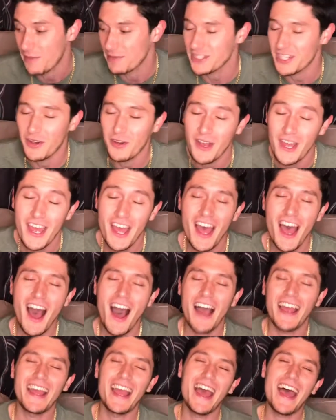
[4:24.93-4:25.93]
So
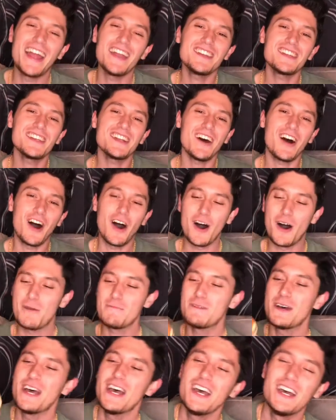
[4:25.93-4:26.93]
I ended
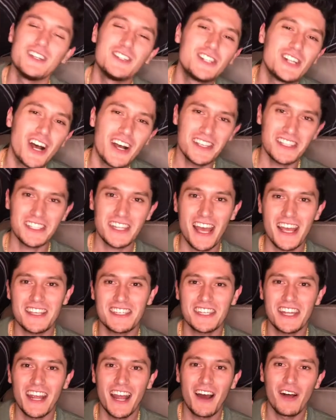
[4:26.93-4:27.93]
up just
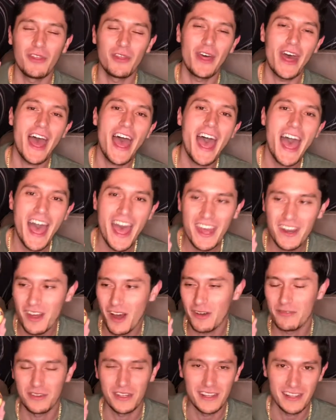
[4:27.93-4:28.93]
testing out the head
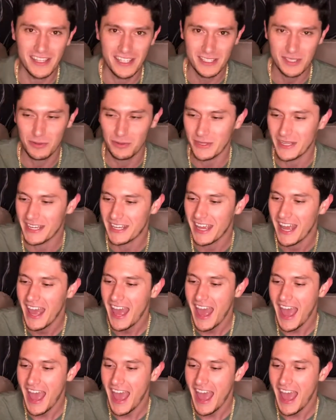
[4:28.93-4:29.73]
of it this week,